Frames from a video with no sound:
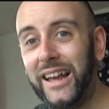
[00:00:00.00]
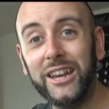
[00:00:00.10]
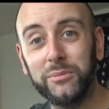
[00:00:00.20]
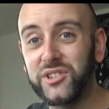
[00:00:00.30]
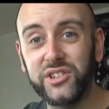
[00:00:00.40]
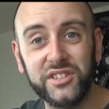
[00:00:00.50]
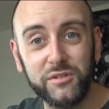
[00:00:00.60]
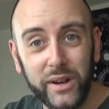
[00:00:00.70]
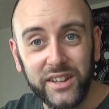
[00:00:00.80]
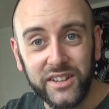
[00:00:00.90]
It was just
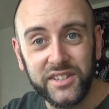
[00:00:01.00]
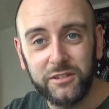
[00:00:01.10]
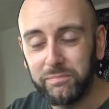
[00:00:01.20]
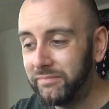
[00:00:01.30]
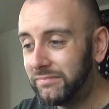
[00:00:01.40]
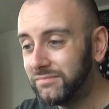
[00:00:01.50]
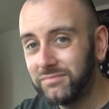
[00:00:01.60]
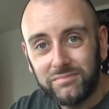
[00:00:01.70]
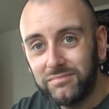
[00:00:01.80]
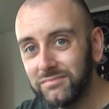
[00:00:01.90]
sweetness.
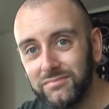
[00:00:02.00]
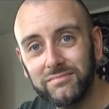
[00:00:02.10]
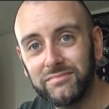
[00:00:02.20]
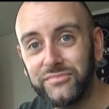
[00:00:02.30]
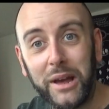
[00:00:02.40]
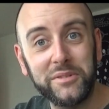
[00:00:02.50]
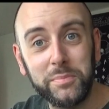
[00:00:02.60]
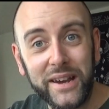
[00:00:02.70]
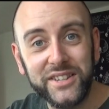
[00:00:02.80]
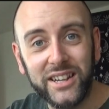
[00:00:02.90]
That
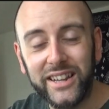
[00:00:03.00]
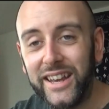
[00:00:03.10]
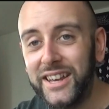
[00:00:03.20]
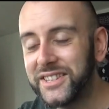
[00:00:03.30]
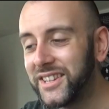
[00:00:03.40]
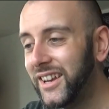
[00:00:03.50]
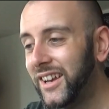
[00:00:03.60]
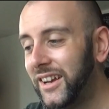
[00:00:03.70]
was basically it.